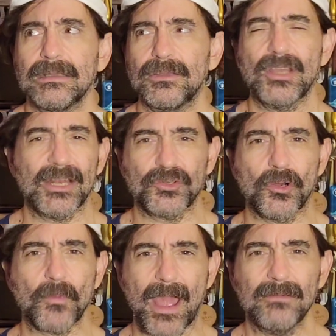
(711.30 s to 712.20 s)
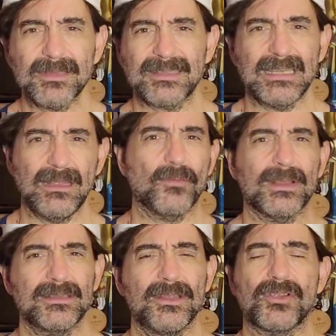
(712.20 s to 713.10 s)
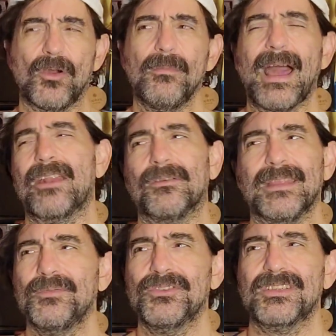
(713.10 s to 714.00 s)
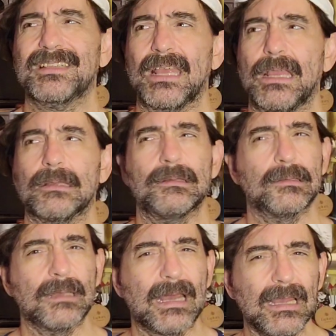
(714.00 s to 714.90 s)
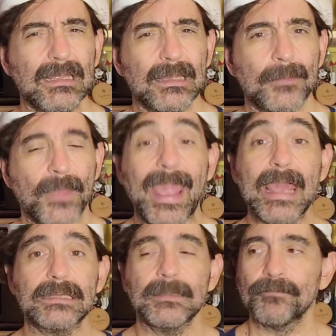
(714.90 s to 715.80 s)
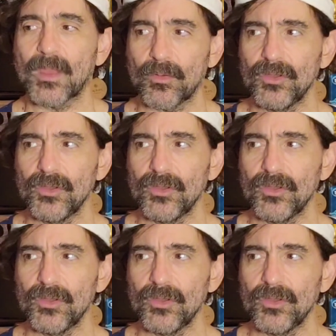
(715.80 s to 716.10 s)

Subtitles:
you gotta turn around to see the rest of the dome. I don't know, this was just like, huh? And they were